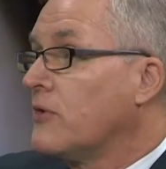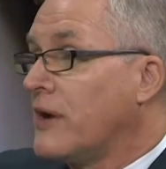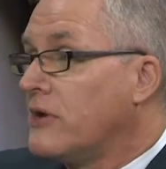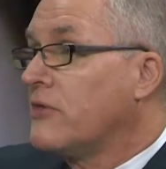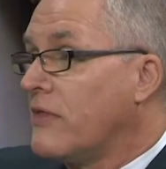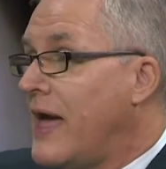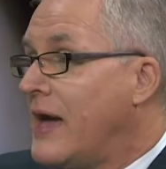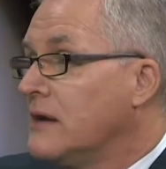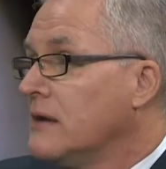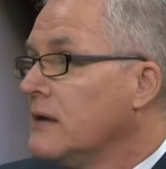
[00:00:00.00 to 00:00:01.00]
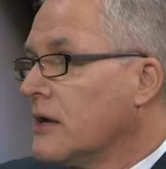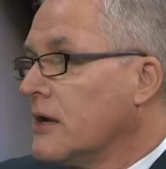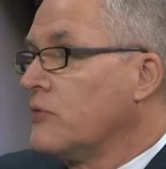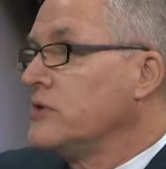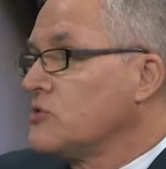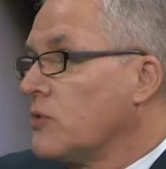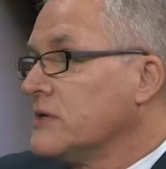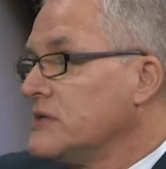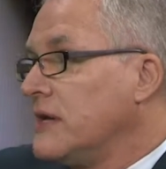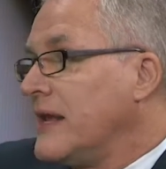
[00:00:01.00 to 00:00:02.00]
greater than that can restore
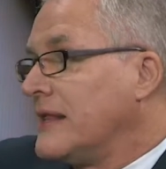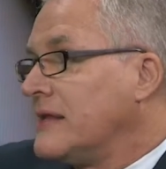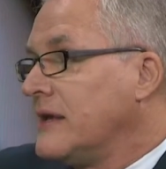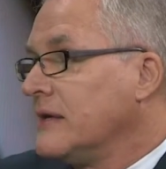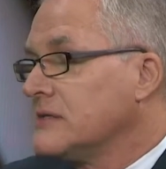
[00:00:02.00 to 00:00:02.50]
us to dignity.